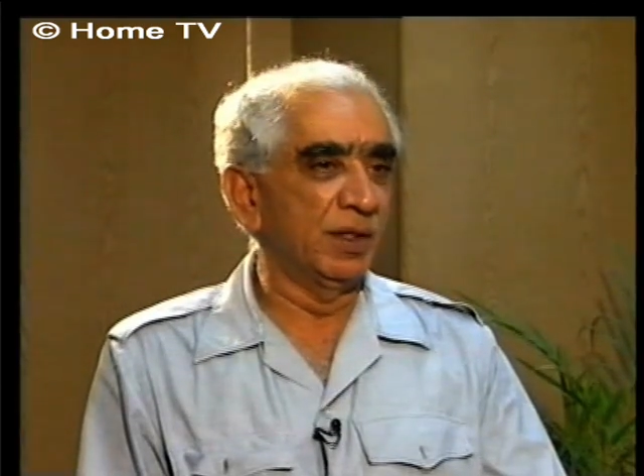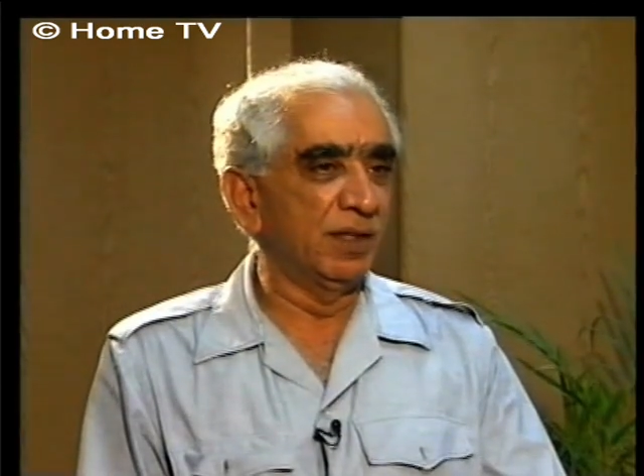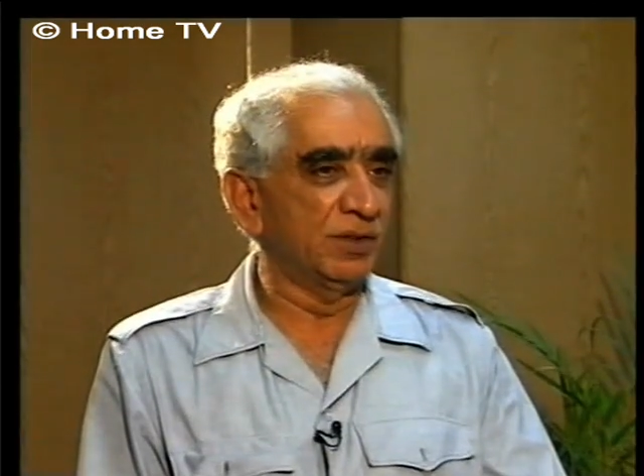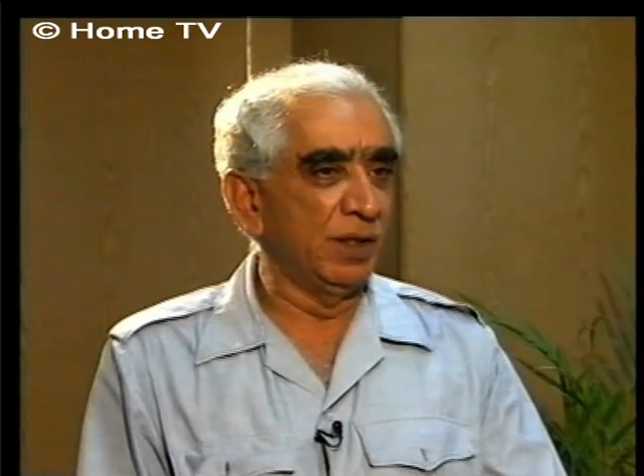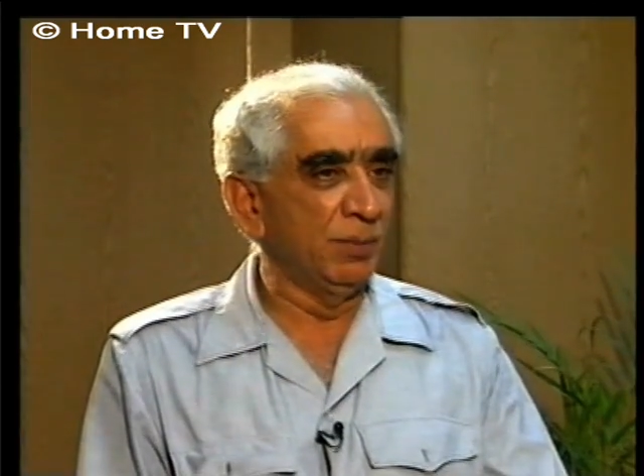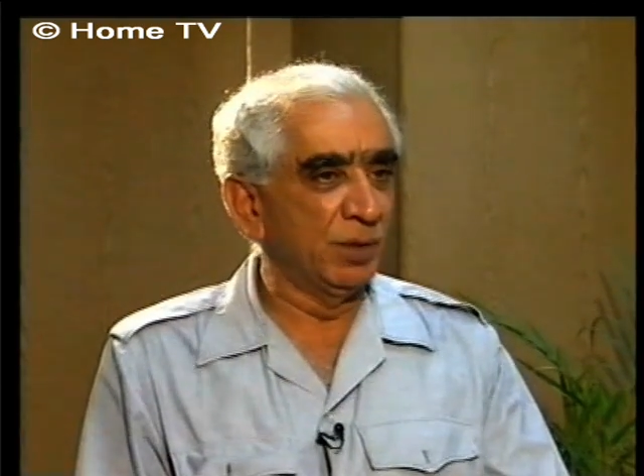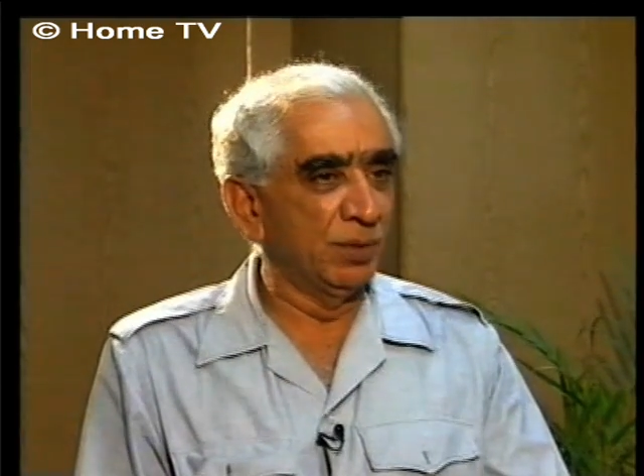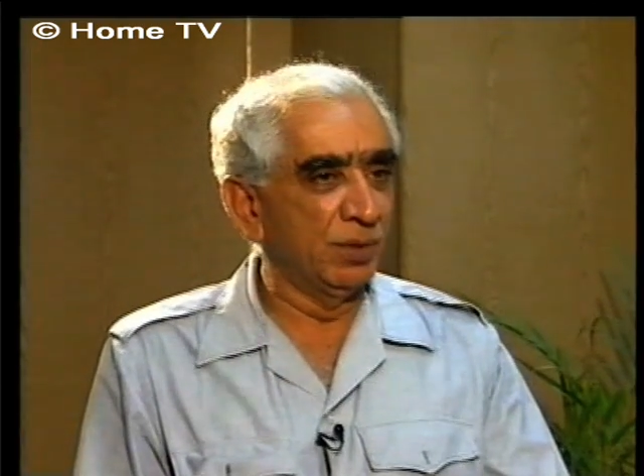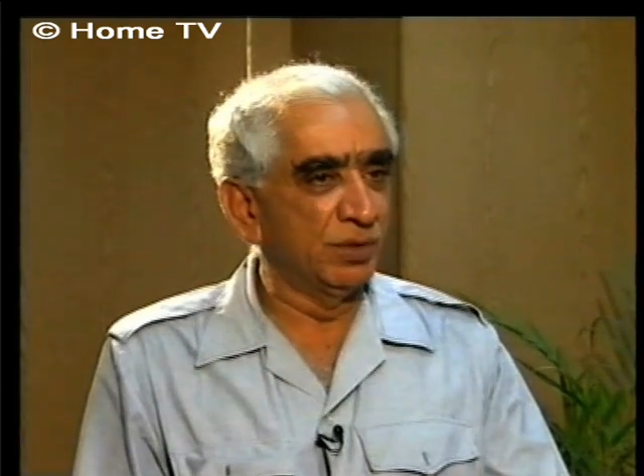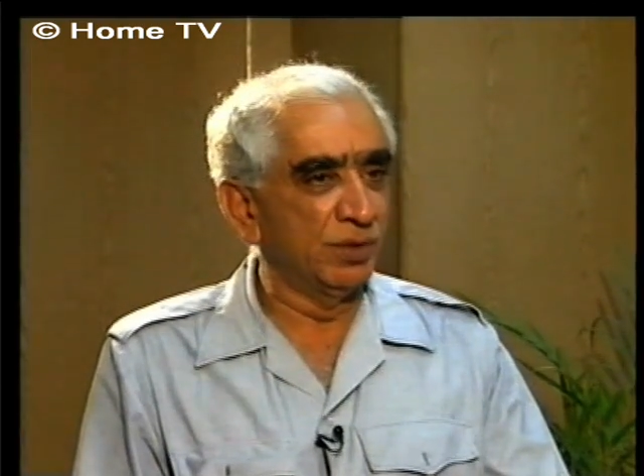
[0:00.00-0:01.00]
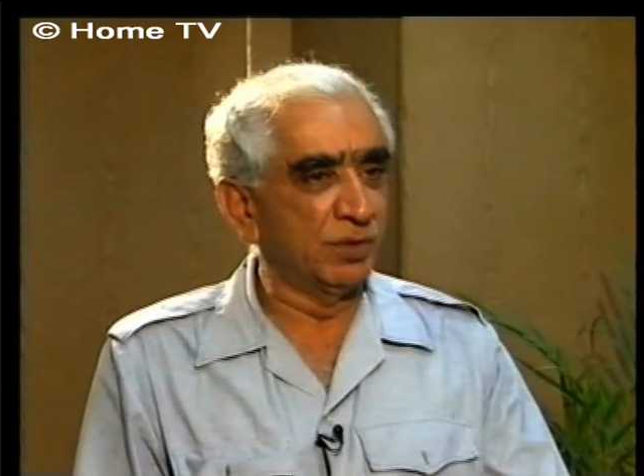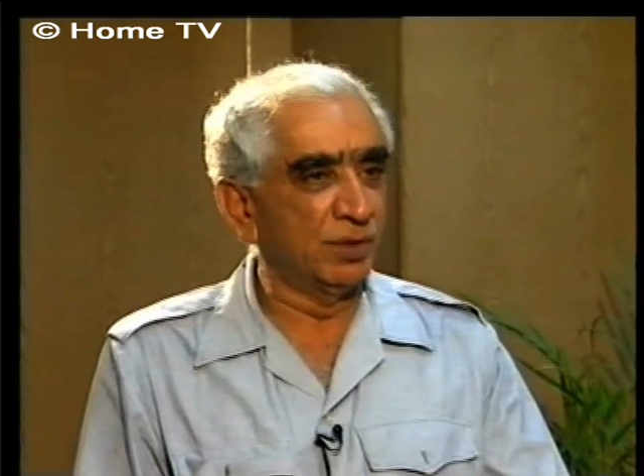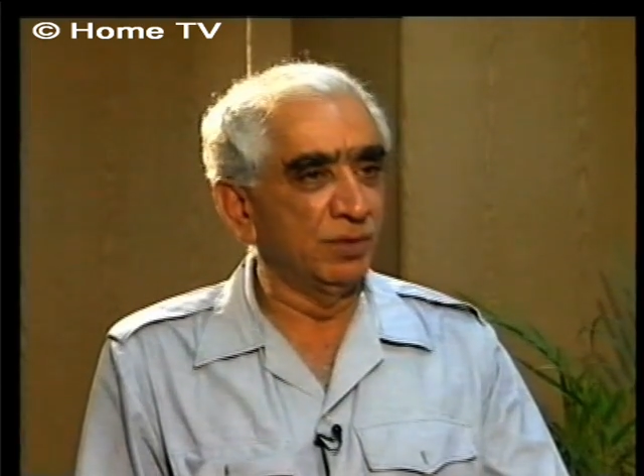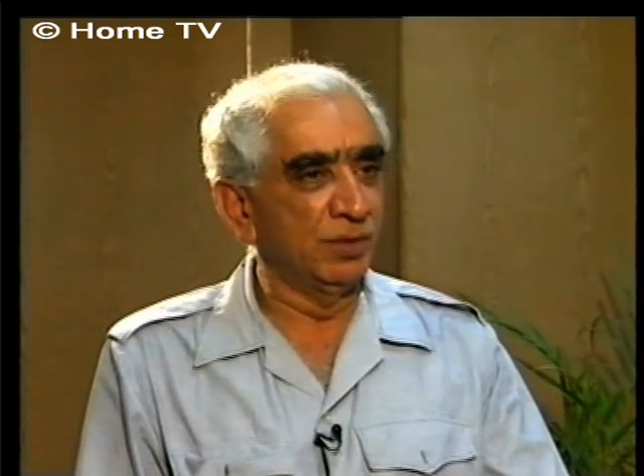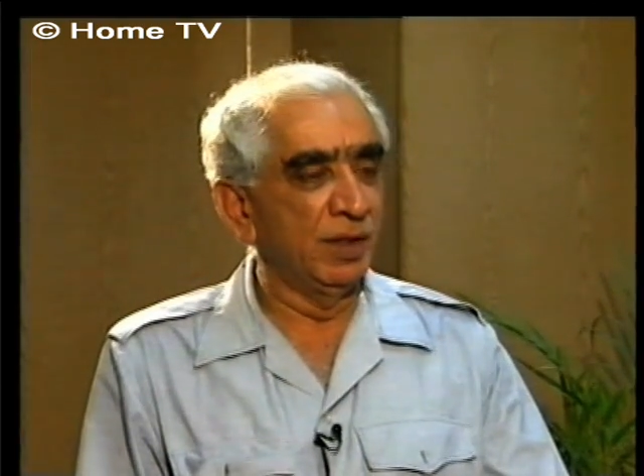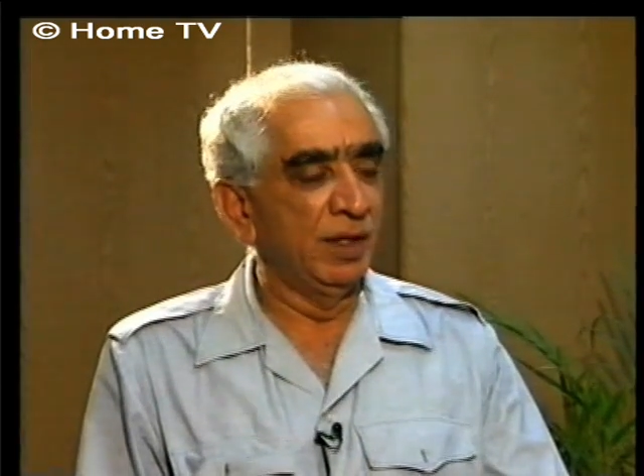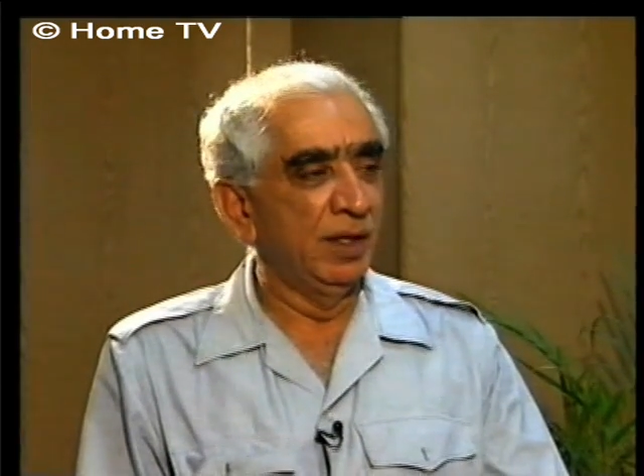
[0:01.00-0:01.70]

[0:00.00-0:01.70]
there has come into existence